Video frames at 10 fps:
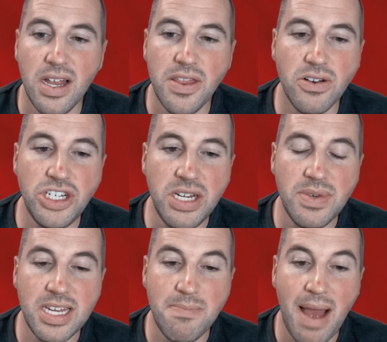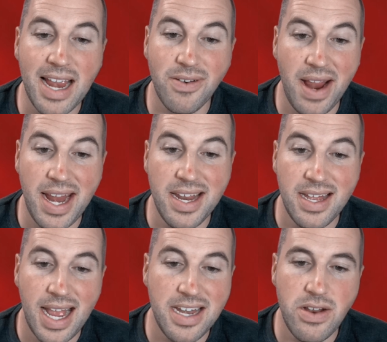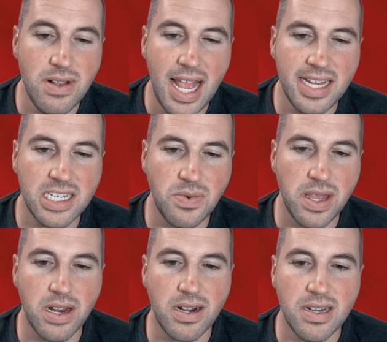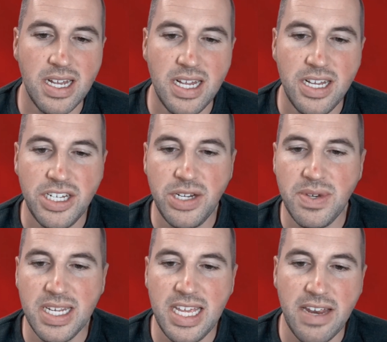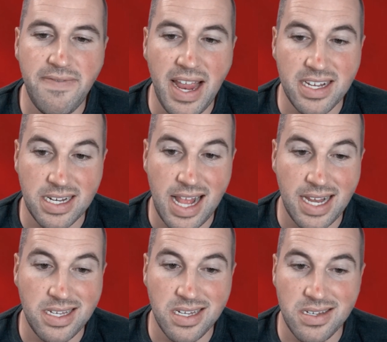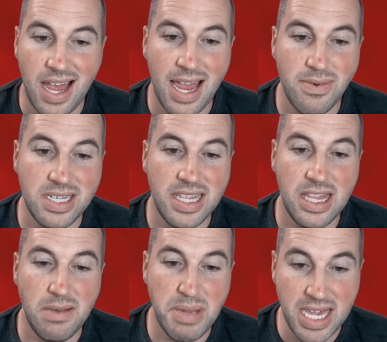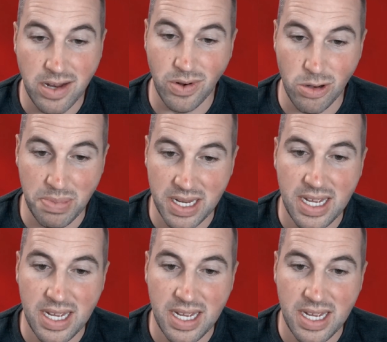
Though she was in my grade, I had no classes with her. She was in the advanced classes. I was in the B group.